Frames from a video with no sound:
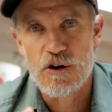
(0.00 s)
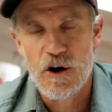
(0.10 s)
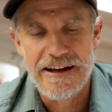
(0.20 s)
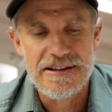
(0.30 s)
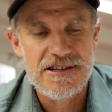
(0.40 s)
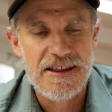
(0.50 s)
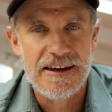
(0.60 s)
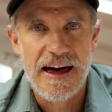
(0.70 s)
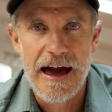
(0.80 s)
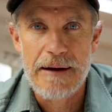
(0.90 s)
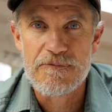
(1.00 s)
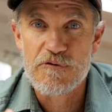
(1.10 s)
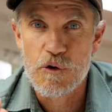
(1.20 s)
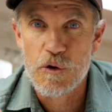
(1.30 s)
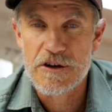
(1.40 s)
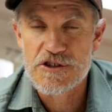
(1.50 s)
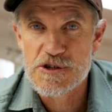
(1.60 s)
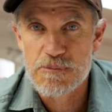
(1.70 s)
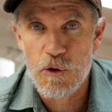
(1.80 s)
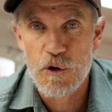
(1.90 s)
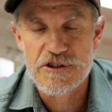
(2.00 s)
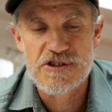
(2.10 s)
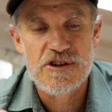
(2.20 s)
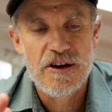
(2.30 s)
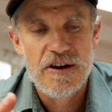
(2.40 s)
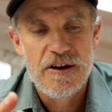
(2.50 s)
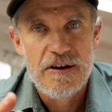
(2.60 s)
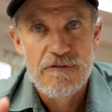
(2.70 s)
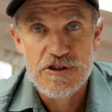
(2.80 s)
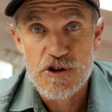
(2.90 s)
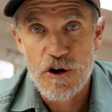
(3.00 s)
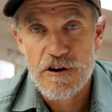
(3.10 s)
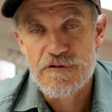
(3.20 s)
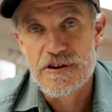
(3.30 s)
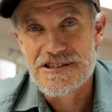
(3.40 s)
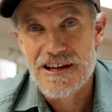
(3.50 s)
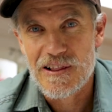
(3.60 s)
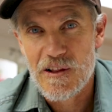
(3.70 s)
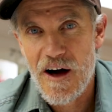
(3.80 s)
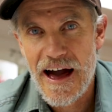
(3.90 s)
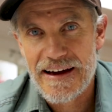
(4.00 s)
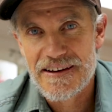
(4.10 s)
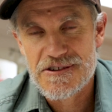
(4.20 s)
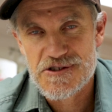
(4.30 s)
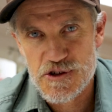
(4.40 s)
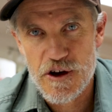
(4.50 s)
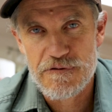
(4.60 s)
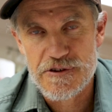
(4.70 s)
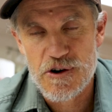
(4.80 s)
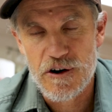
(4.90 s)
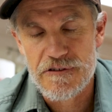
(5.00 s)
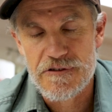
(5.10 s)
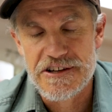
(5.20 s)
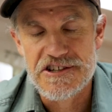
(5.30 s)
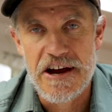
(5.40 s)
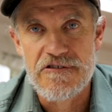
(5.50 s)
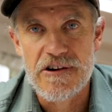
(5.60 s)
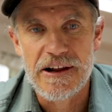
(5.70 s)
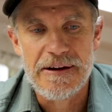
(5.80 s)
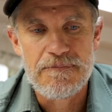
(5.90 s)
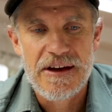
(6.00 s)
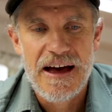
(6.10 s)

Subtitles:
got into the game for sports photographers like surf photography generally.